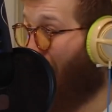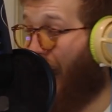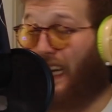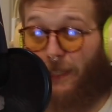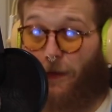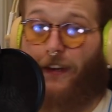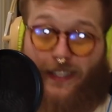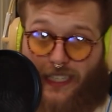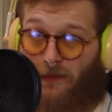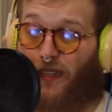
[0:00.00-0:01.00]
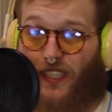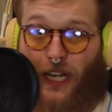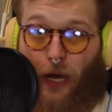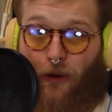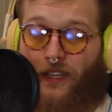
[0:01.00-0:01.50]
I experienced this months
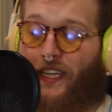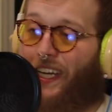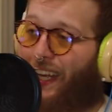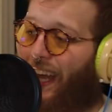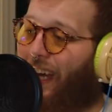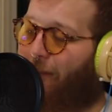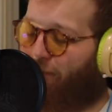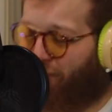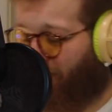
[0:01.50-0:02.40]
ago. Like